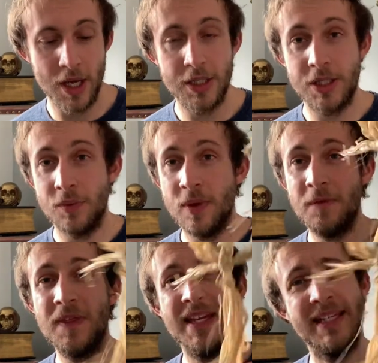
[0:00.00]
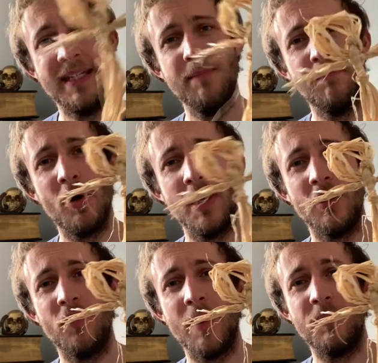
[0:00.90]
So with this symbolic
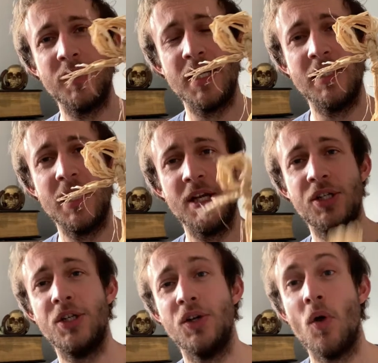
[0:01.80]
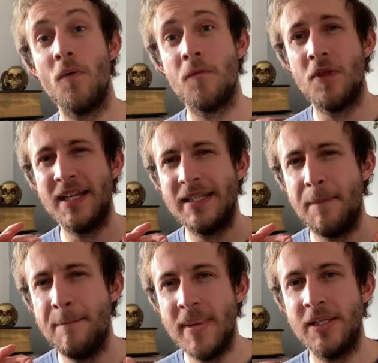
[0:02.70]
representation of this
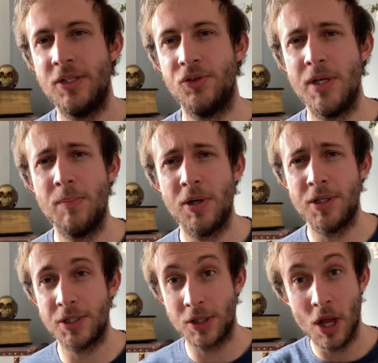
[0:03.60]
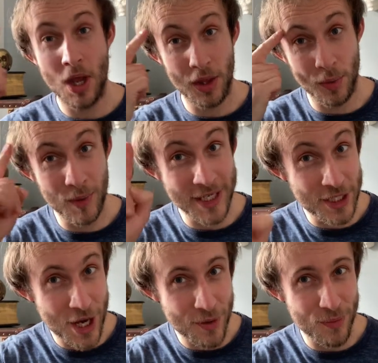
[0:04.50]
mystery person that we
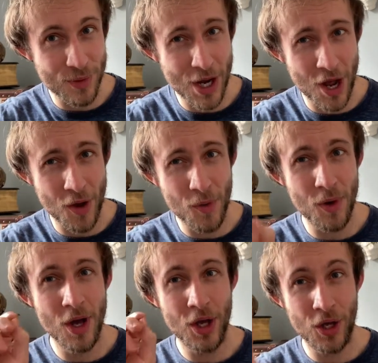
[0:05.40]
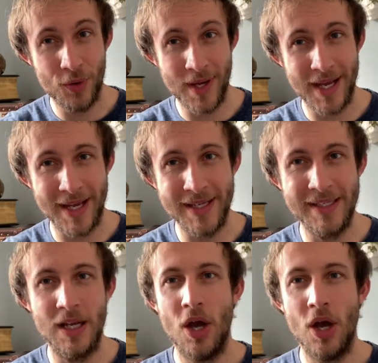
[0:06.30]
don't know who it is,